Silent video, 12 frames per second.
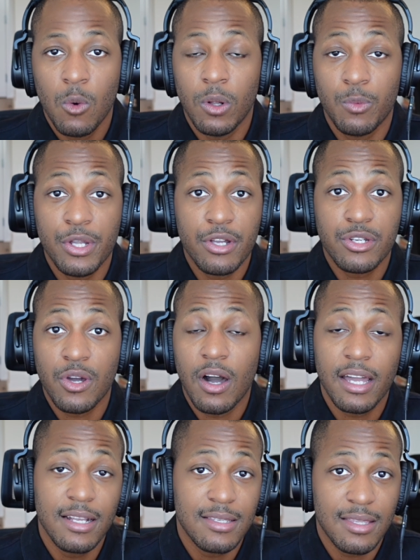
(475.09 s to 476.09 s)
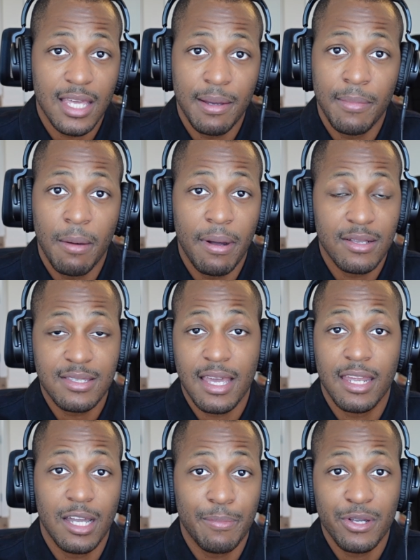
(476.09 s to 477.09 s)
Well, when you're talking to them about
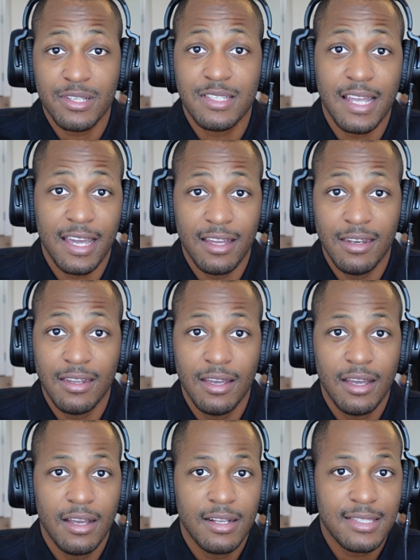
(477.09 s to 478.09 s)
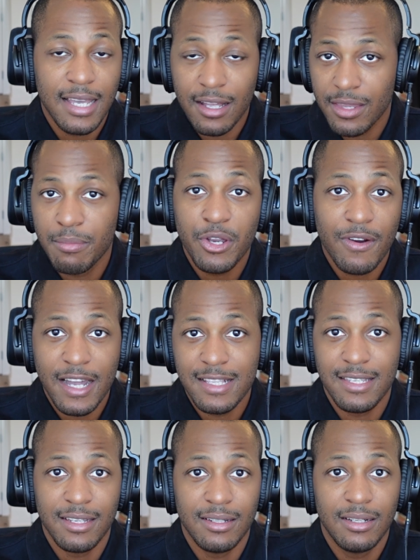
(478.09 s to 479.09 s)
setting up your stand, tell them your
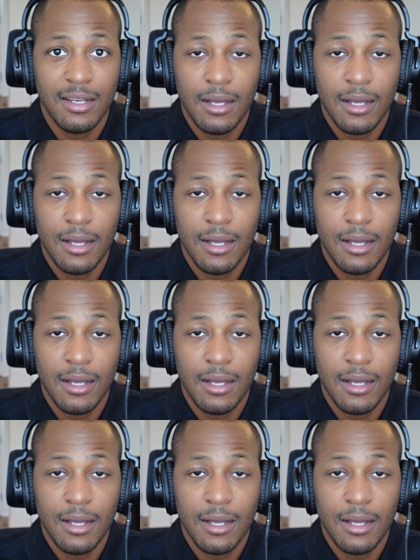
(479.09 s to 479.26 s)
idea.